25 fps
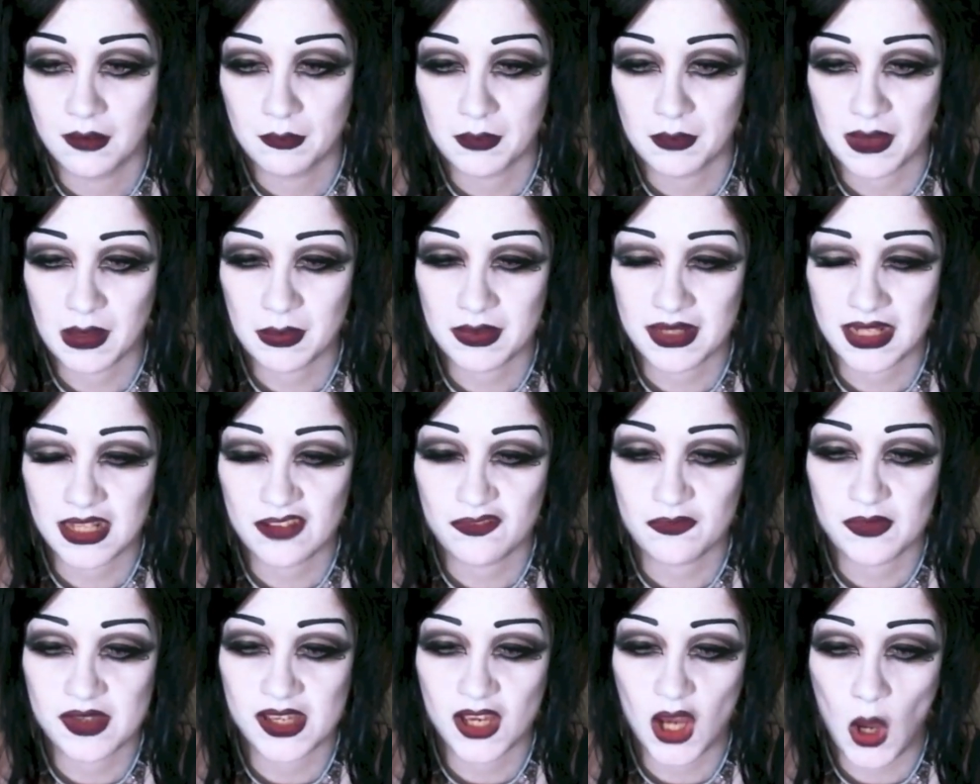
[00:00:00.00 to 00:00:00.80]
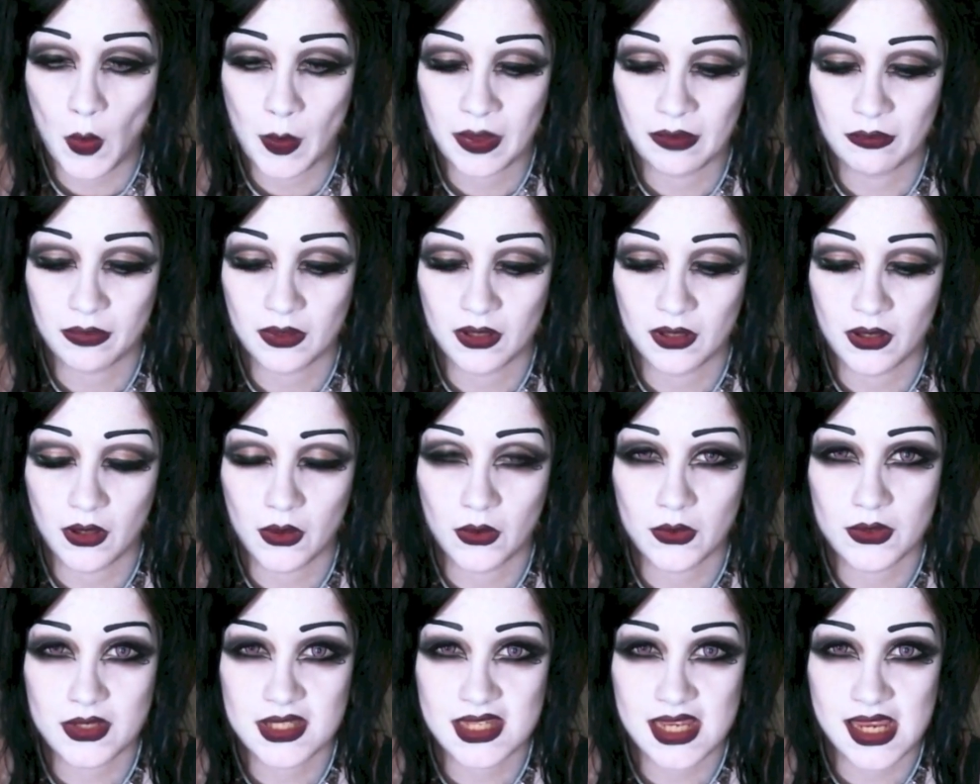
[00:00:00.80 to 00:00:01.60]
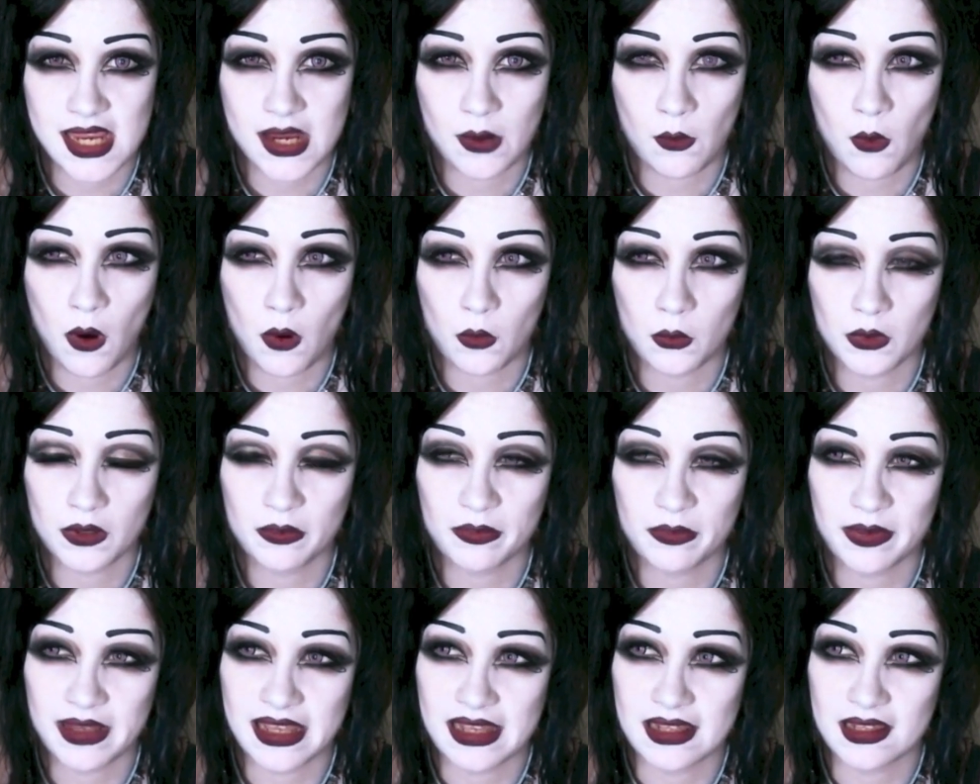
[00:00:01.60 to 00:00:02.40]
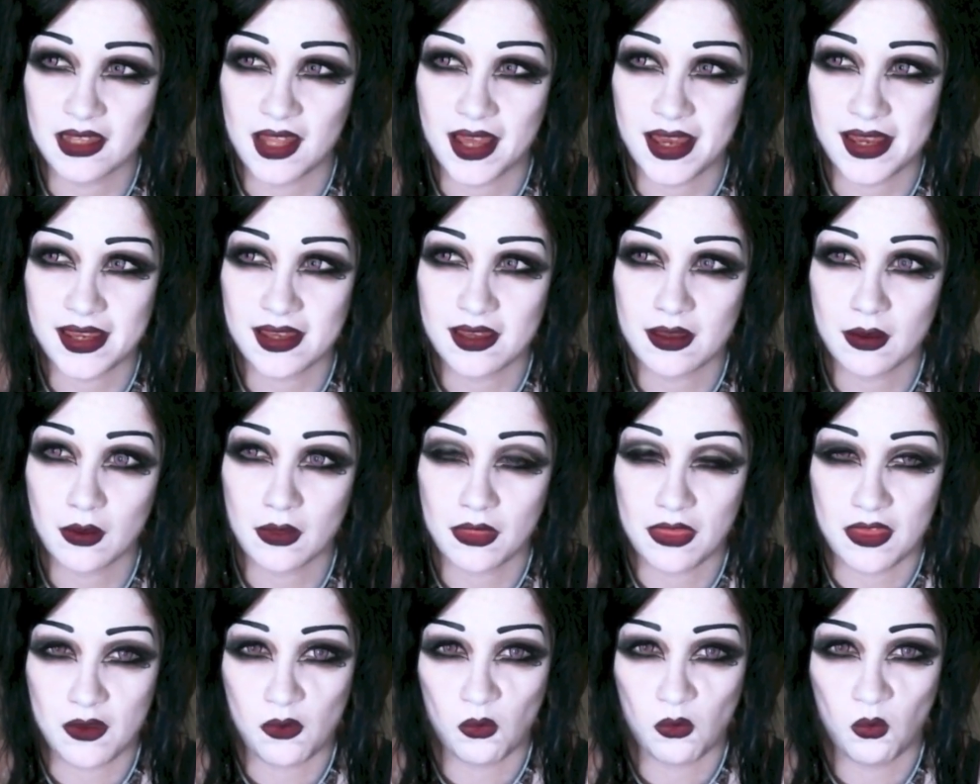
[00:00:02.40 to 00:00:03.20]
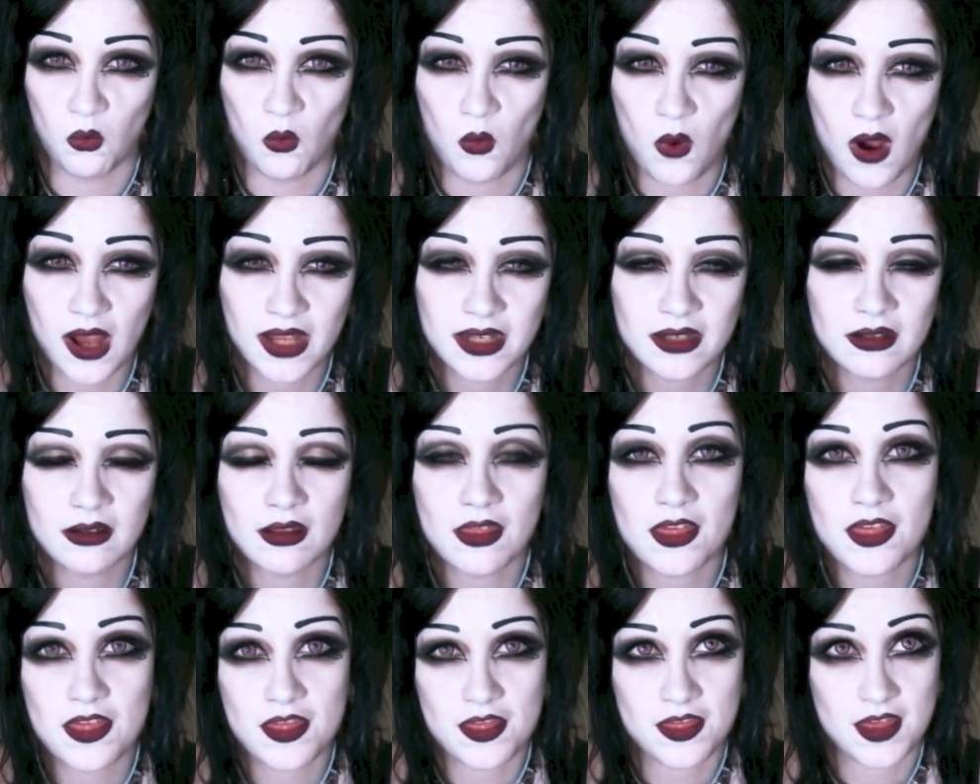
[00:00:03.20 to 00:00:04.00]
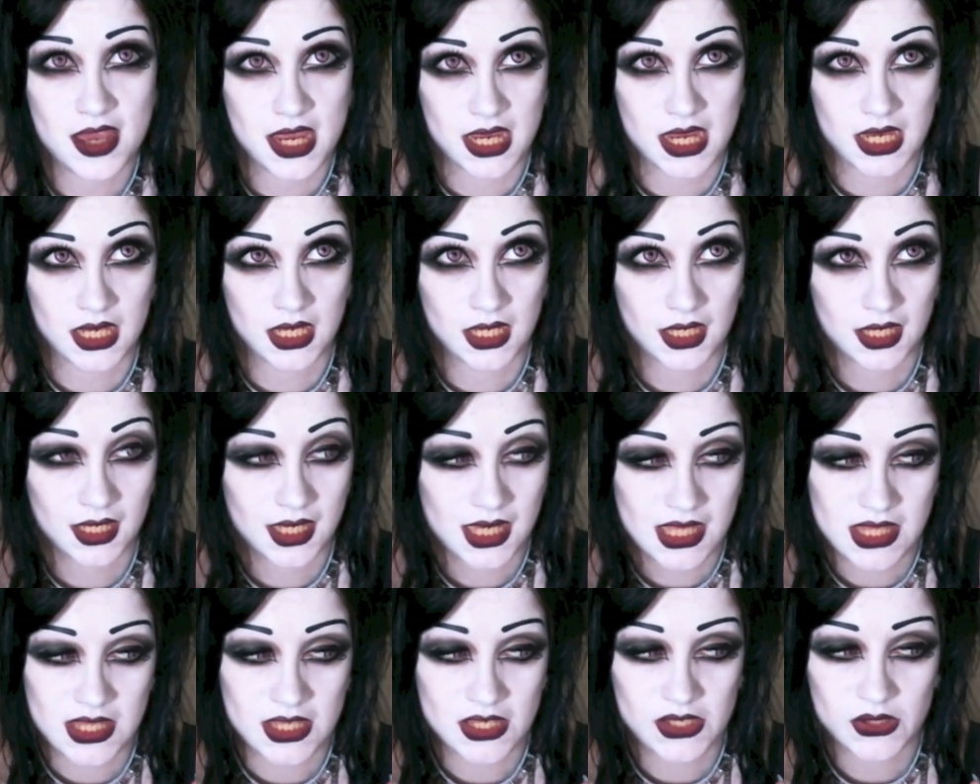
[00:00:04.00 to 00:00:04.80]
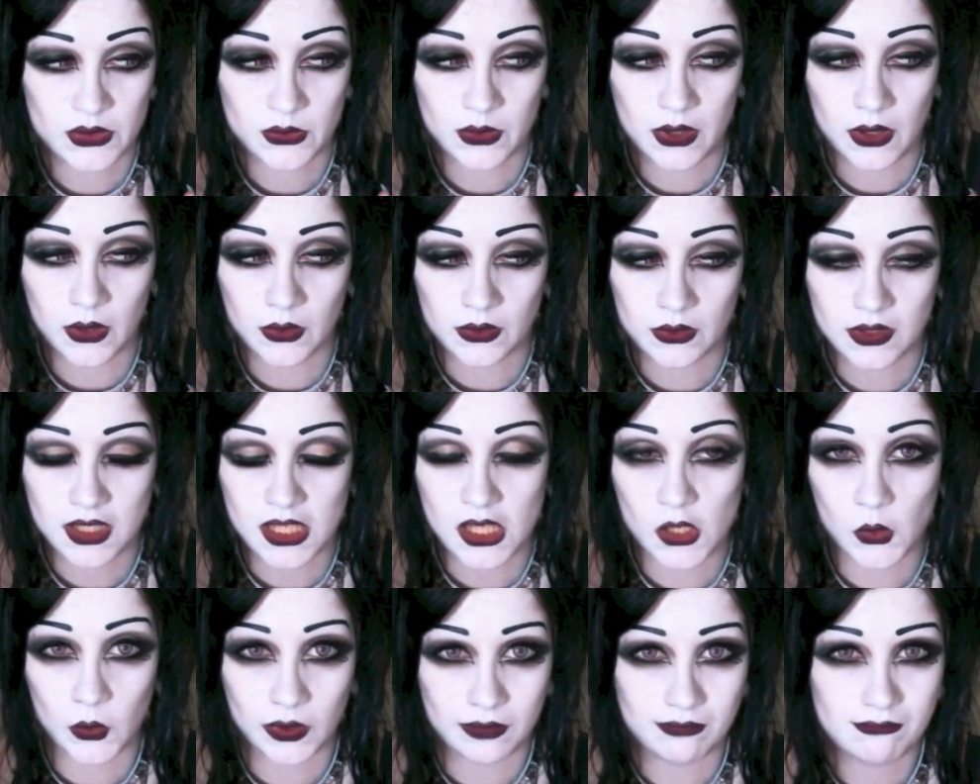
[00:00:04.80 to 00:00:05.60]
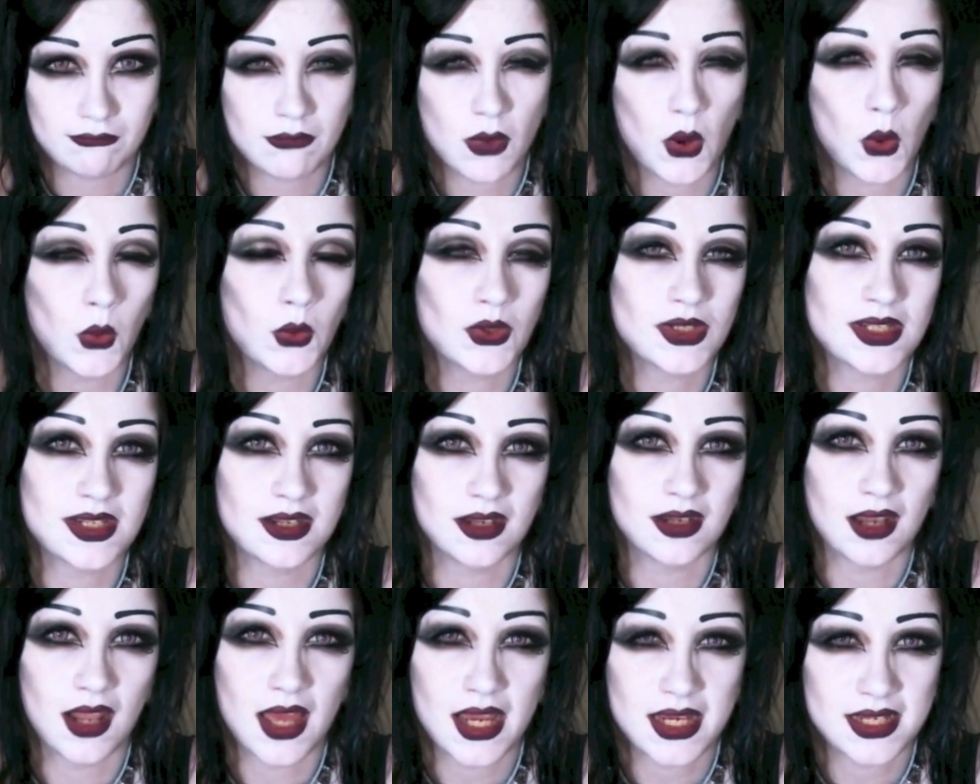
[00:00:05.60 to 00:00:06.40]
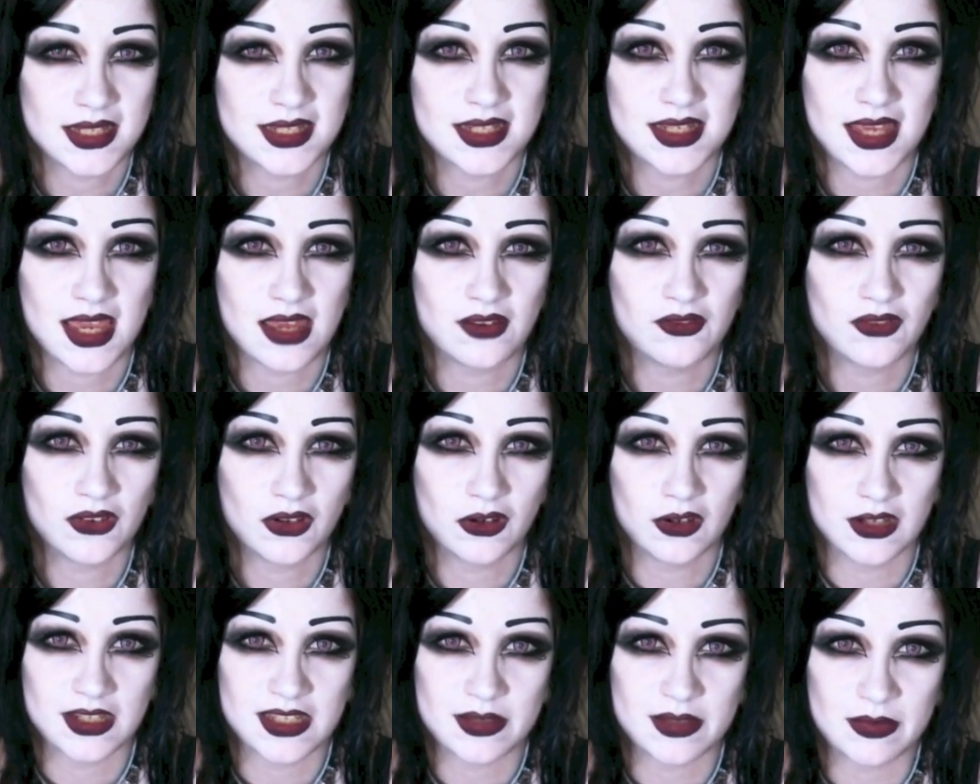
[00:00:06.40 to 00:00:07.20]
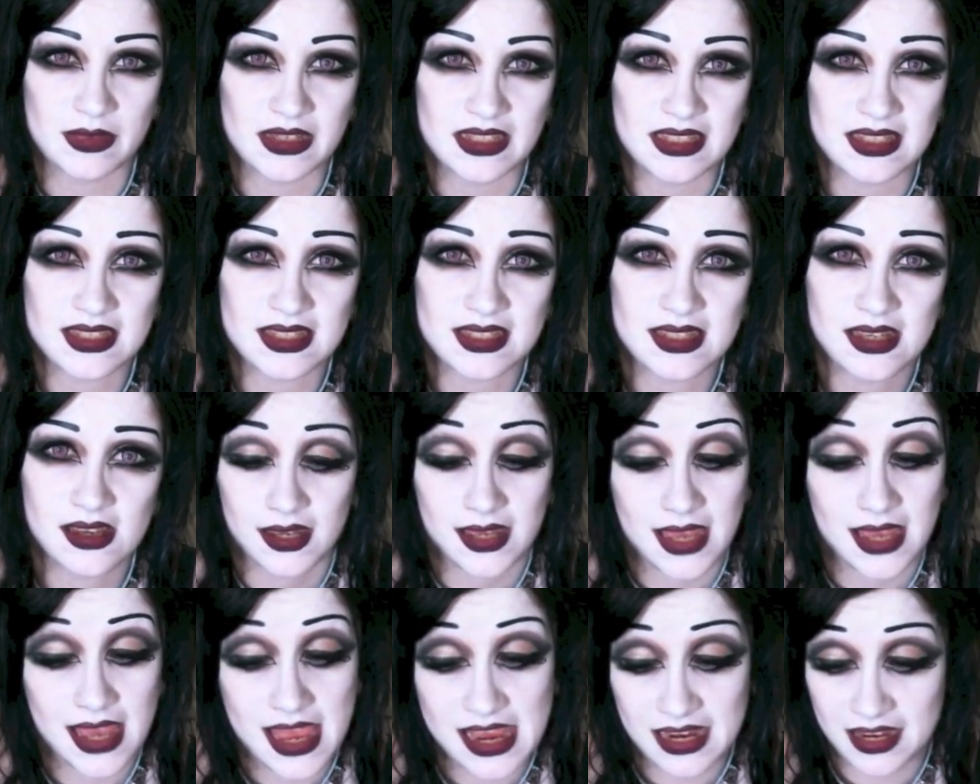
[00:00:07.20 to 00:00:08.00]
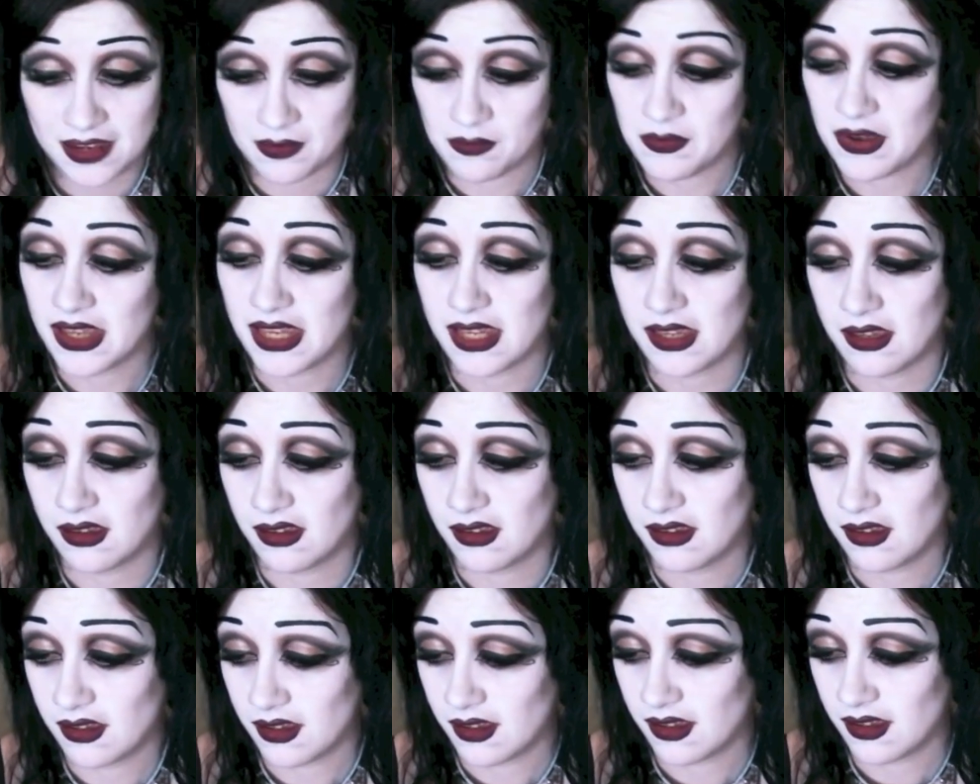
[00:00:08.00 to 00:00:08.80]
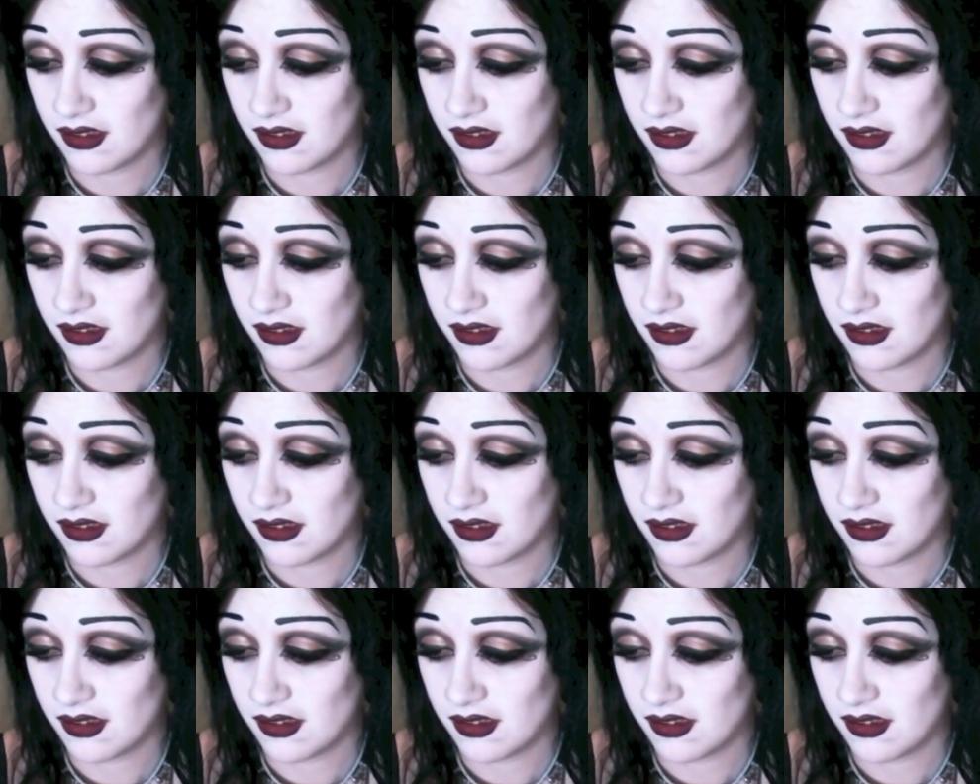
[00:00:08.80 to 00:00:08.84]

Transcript: maybe leave me a comment below saying what would be like the one thing in this world that you would most like to get for Christmas. It can be